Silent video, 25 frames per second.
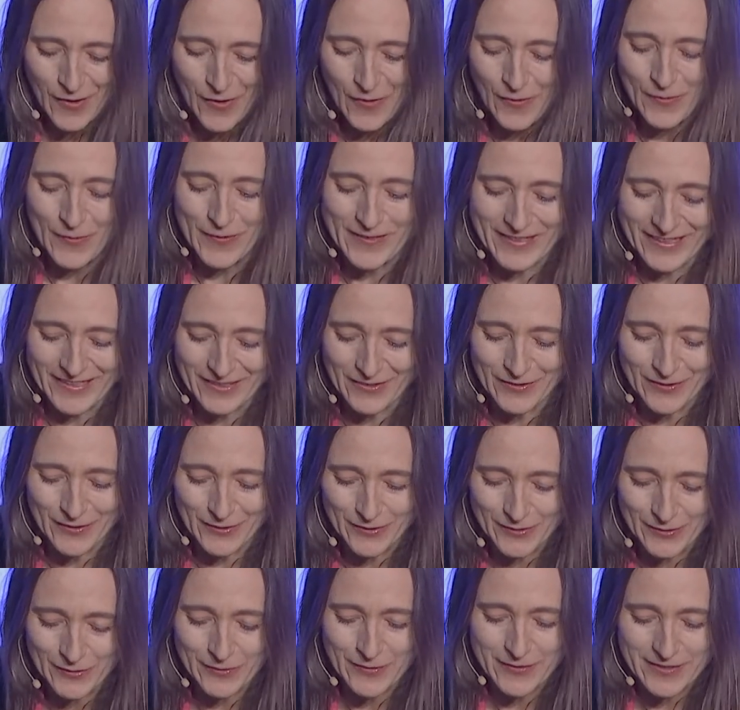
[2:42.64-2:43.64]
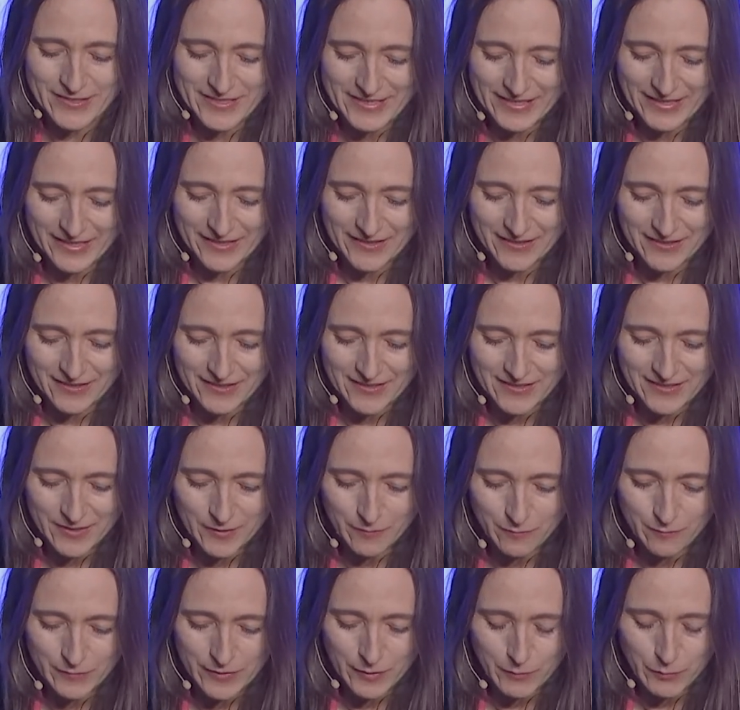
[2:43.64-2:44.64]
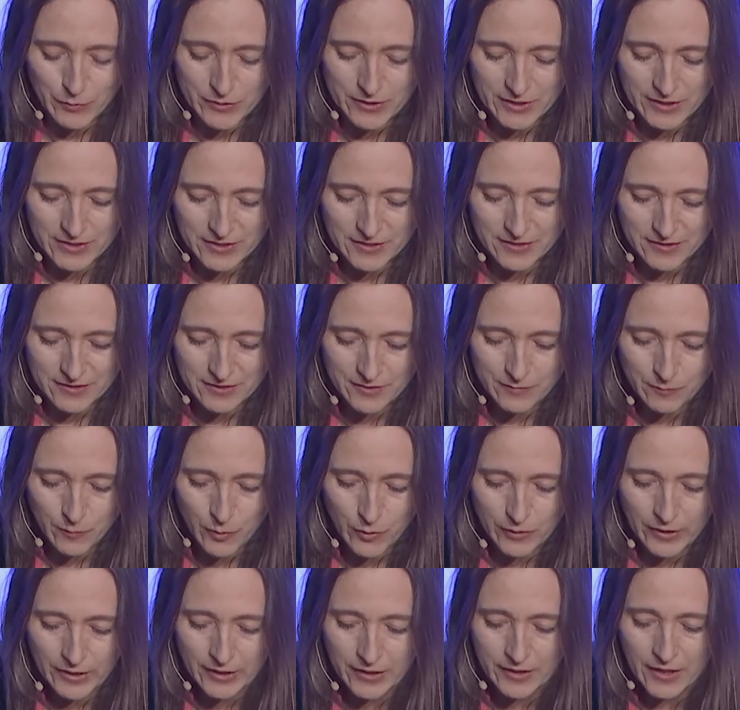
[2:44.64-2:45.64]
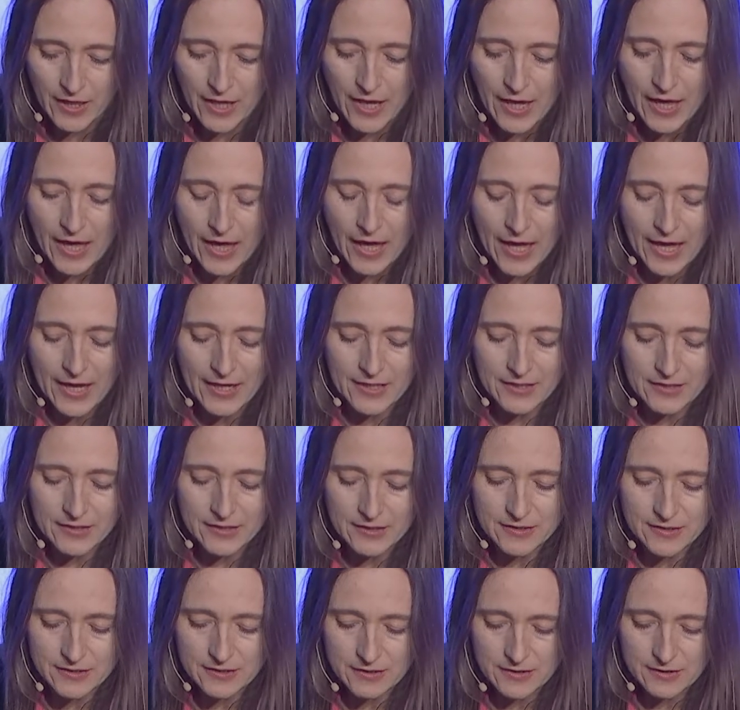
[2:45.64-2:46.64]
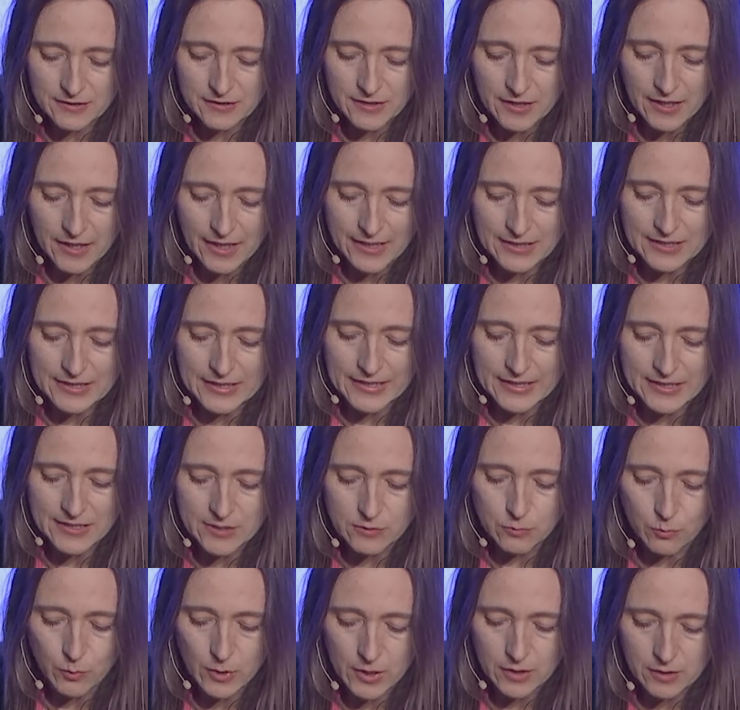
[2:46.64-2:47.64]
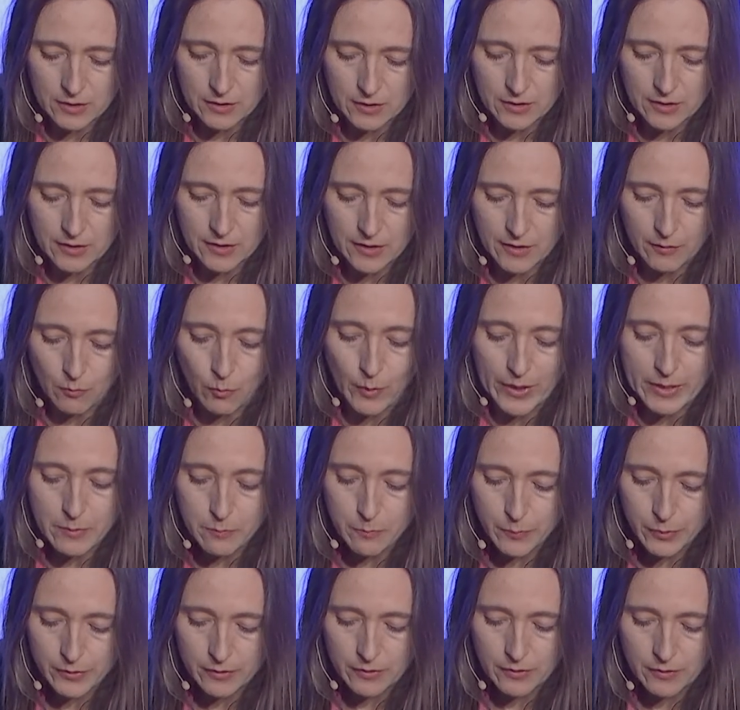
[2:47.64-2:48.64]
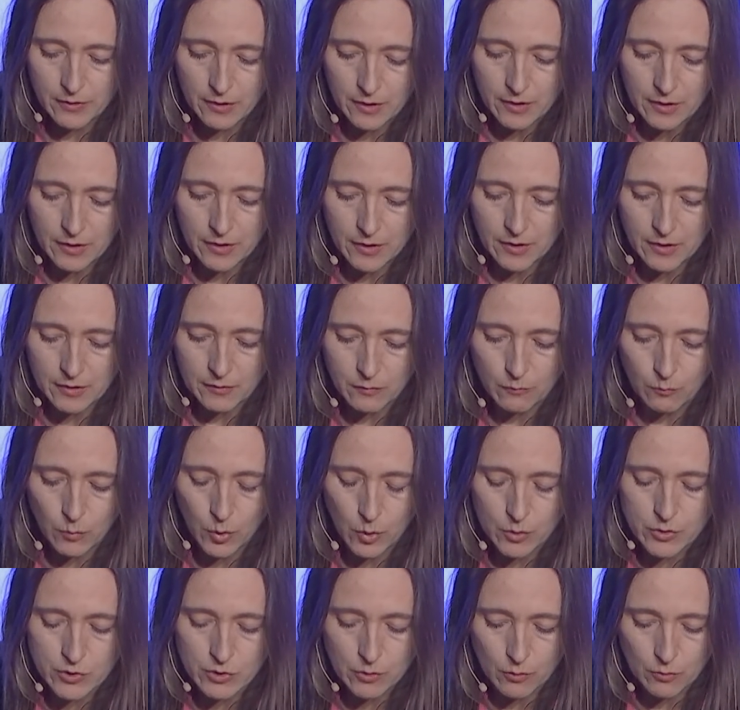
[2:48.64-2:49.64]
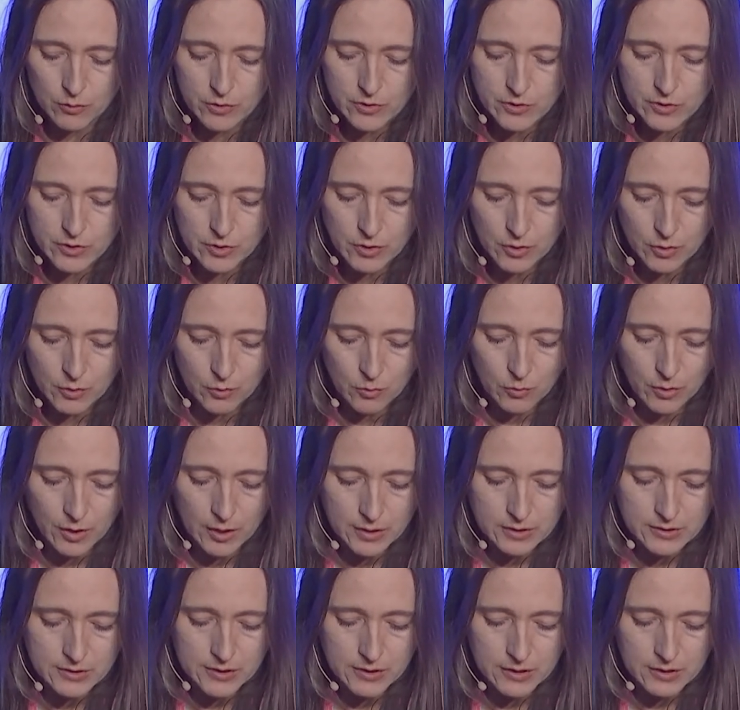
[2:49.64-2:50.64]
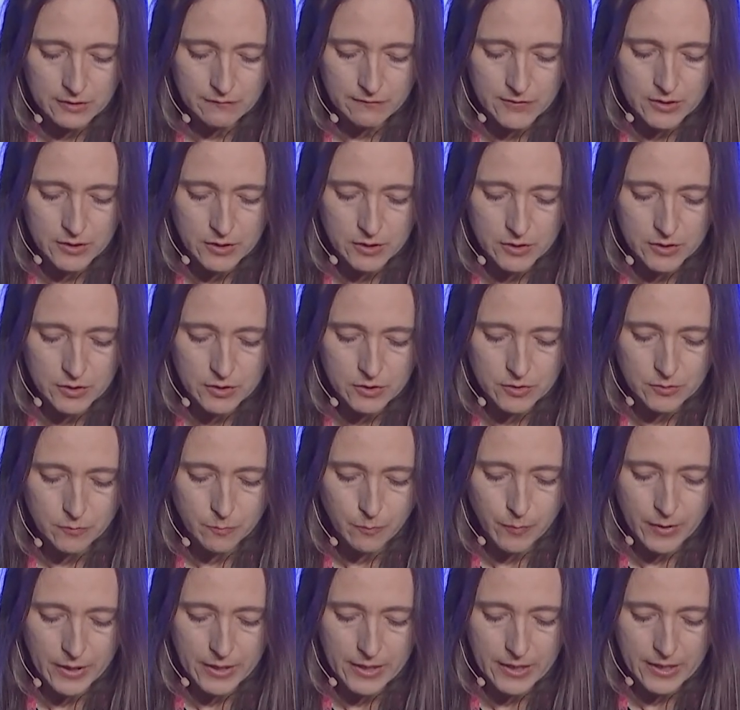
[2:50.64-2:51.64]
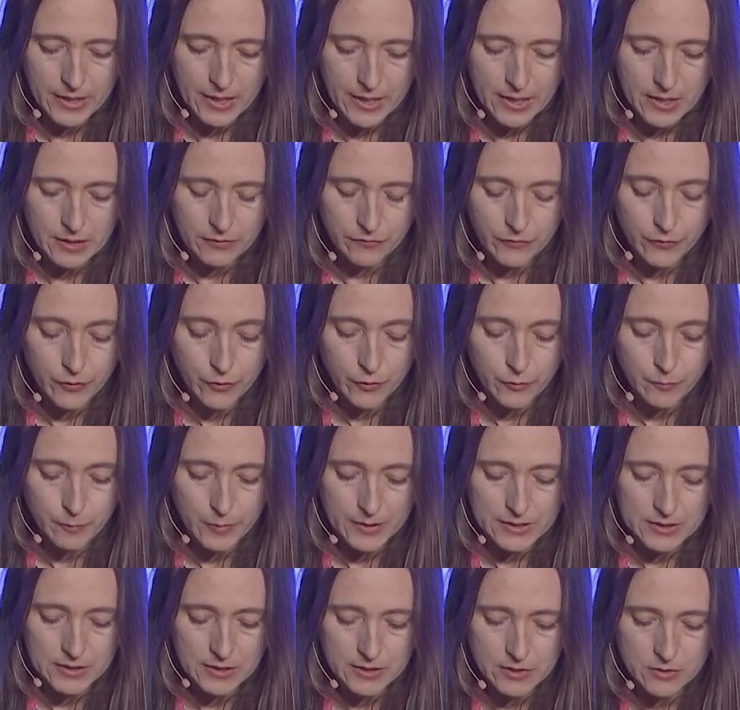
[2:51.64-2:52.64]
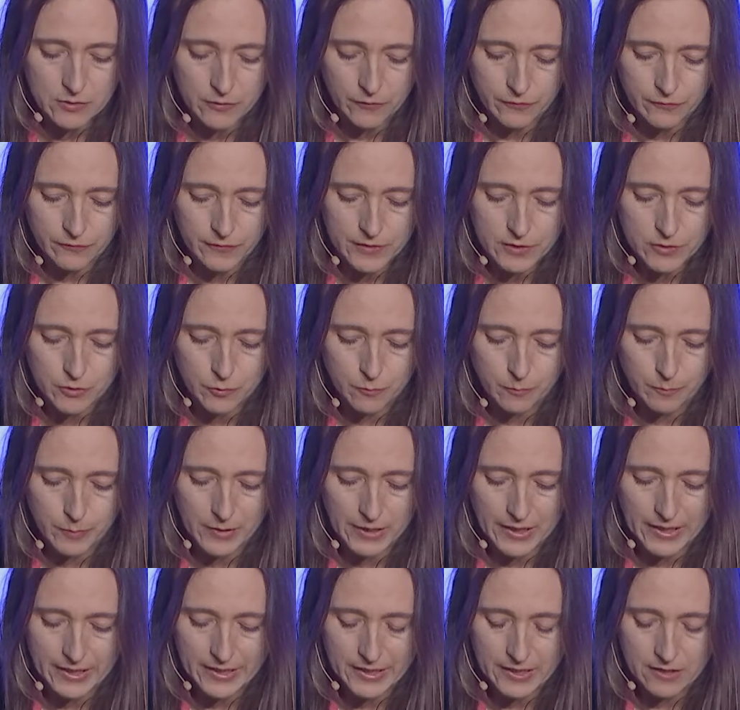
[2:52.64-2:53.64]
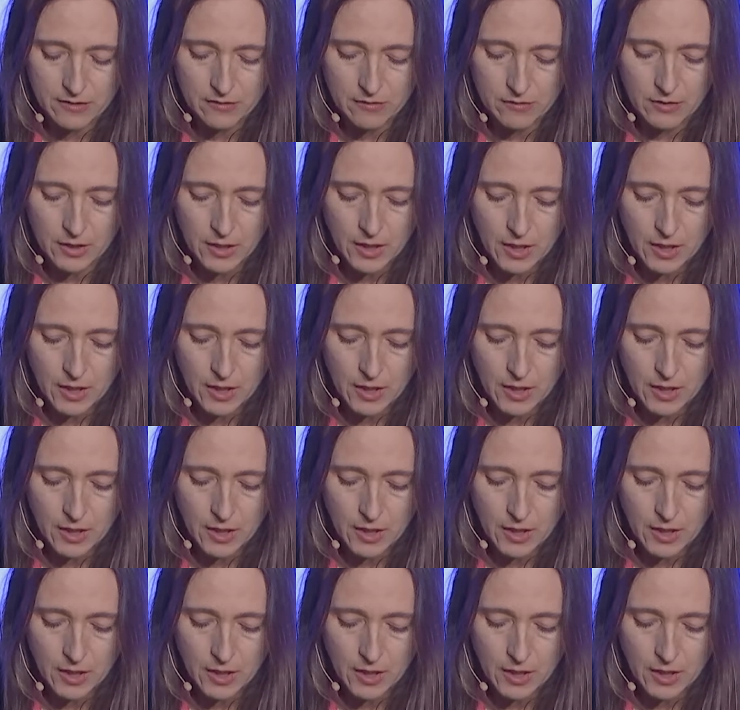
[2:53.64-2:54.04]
already notoriously got some reputation this morning. And at least one Viper was also delivered by a third-party software supplier.